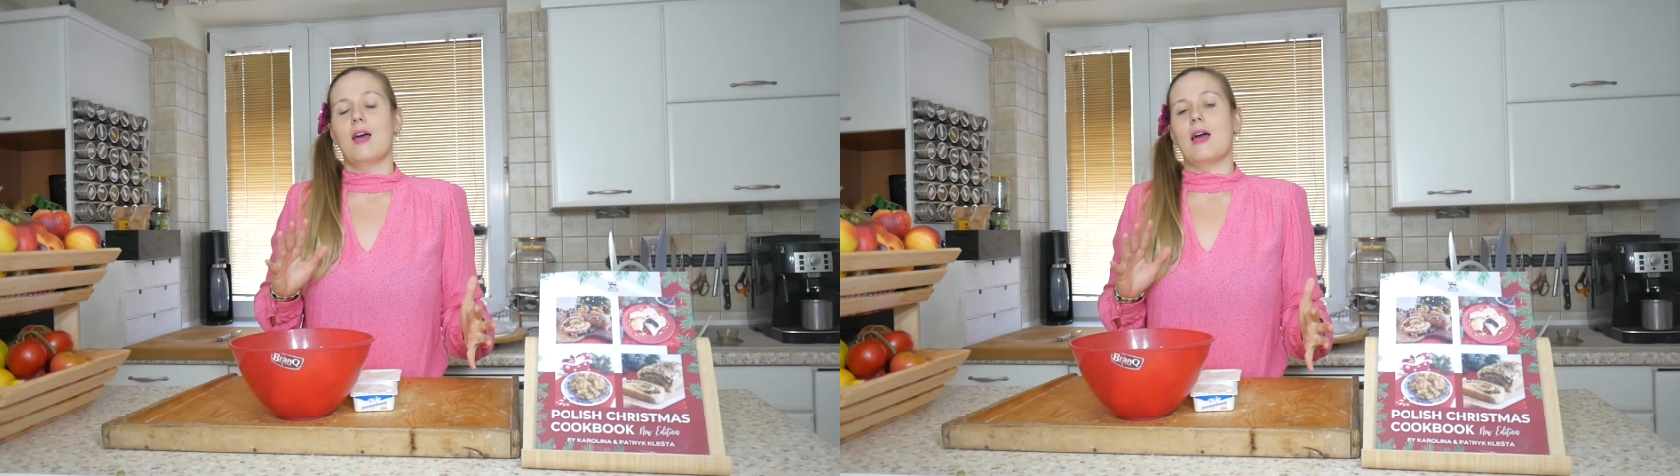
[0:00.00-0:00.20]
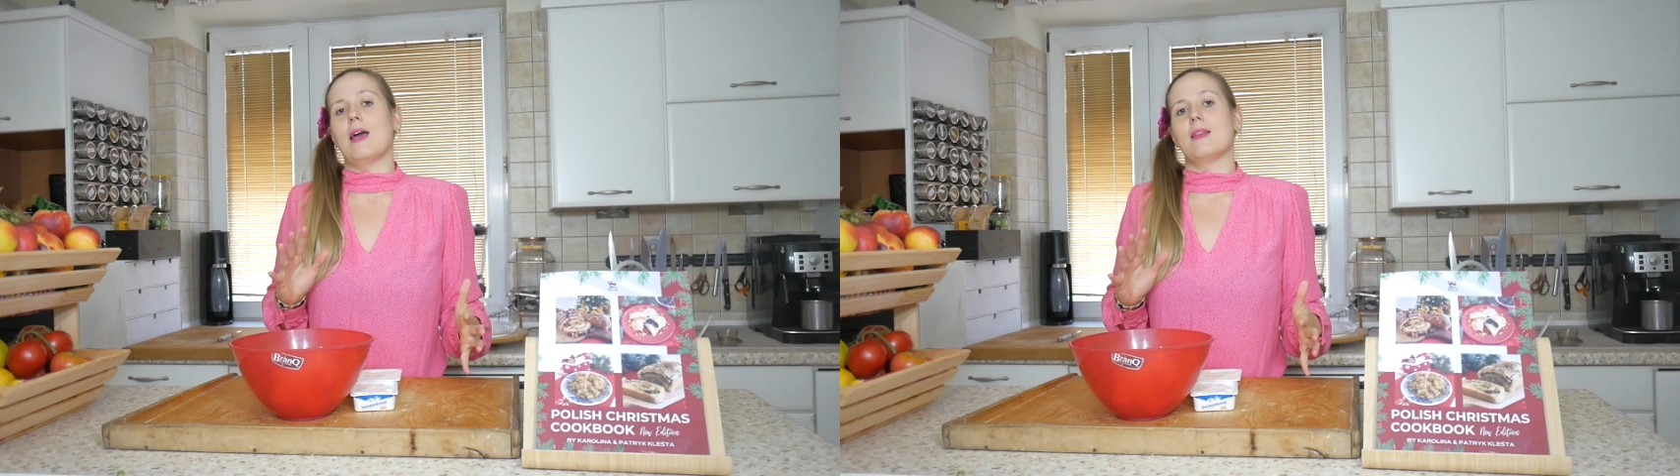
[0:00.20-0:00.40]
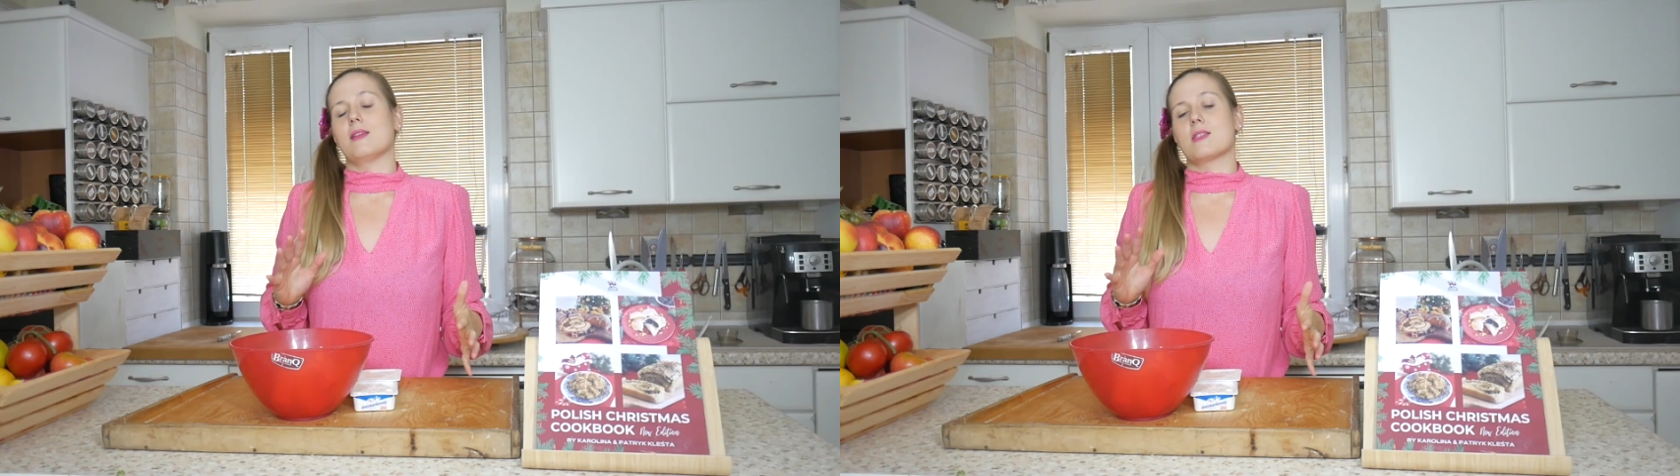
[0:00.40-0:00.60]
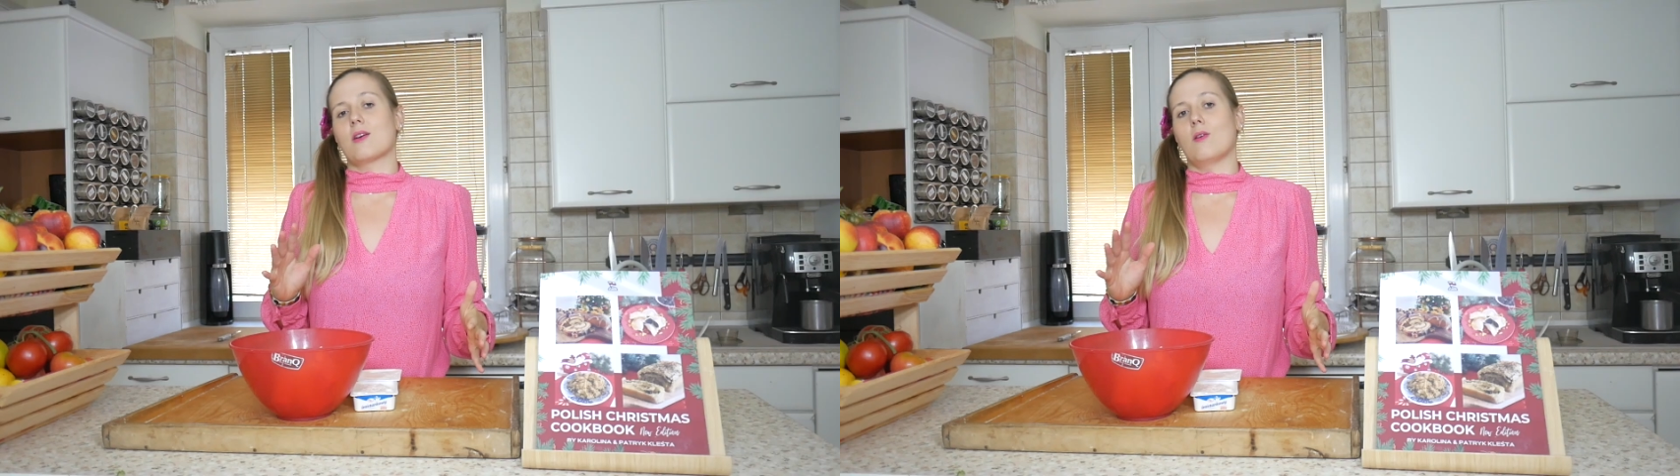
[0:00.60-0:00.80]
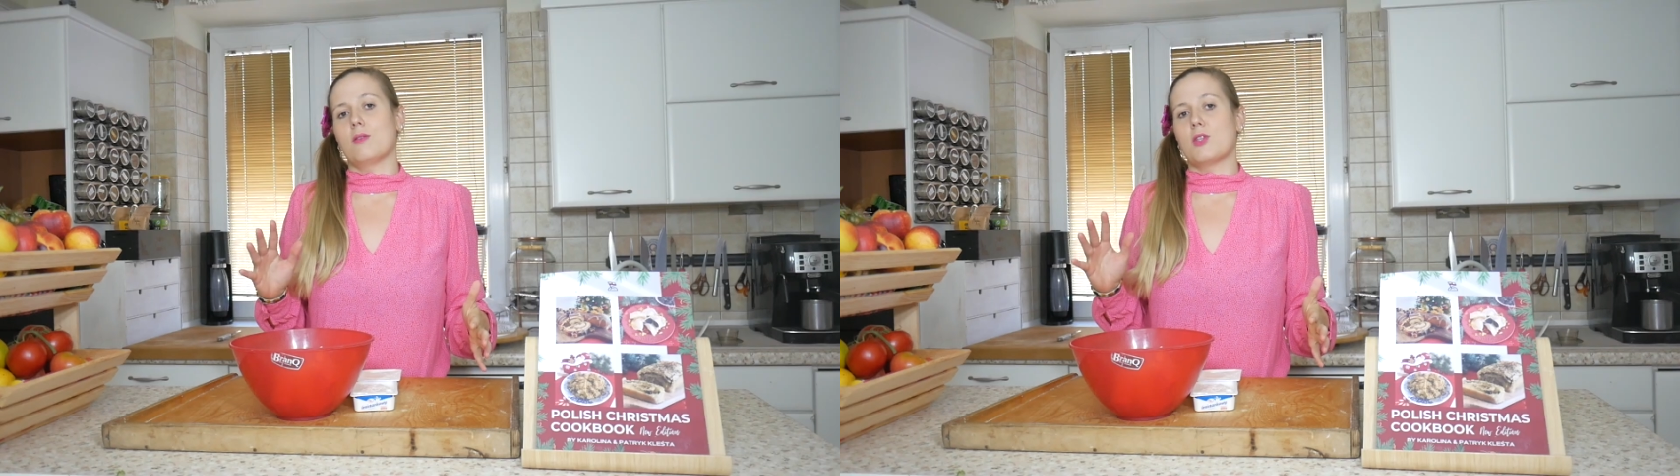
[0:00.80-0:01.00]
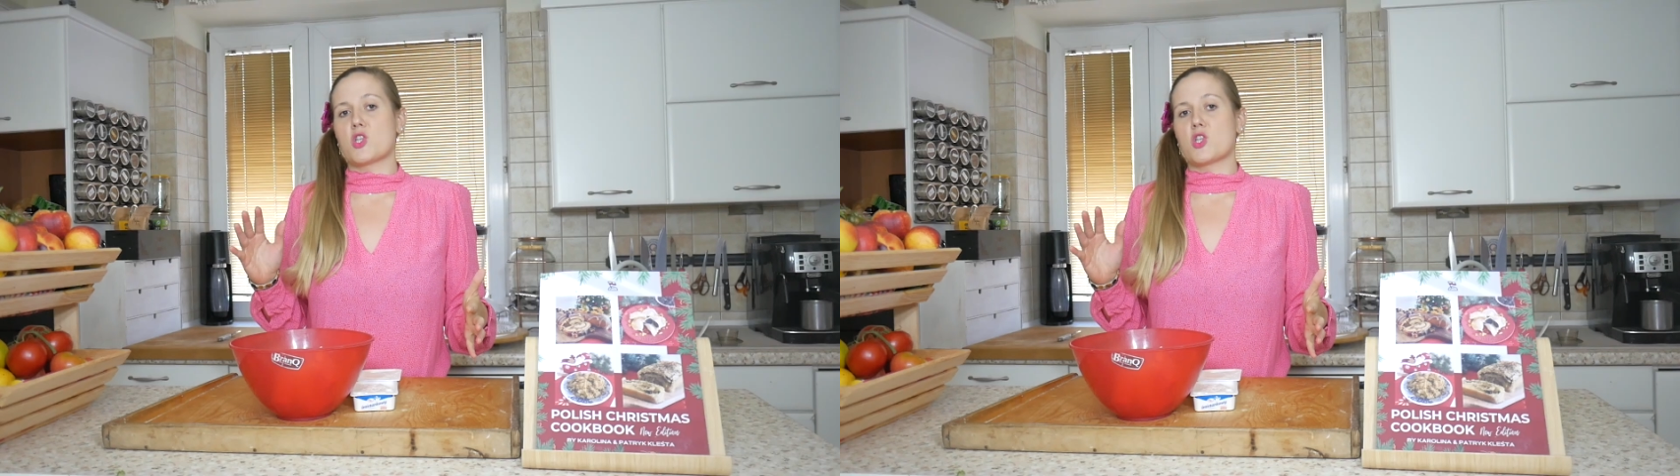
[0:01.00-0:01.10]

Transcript: and it's called